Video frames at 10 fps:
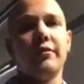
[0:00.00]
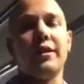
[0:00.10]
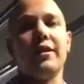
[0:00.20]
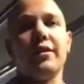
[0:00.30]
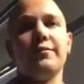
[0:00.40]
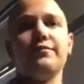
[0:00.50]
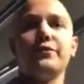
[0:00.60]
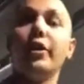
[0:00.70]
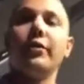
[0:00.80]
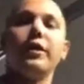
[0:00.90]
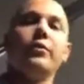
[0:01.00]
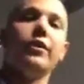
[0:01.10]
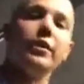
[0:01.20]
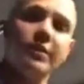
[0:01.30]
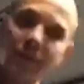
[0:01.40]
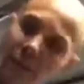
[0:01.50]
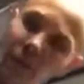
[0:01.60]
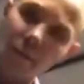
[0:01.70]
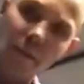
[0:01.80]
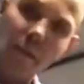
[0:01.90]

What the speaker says: right now. So anyways, instead of a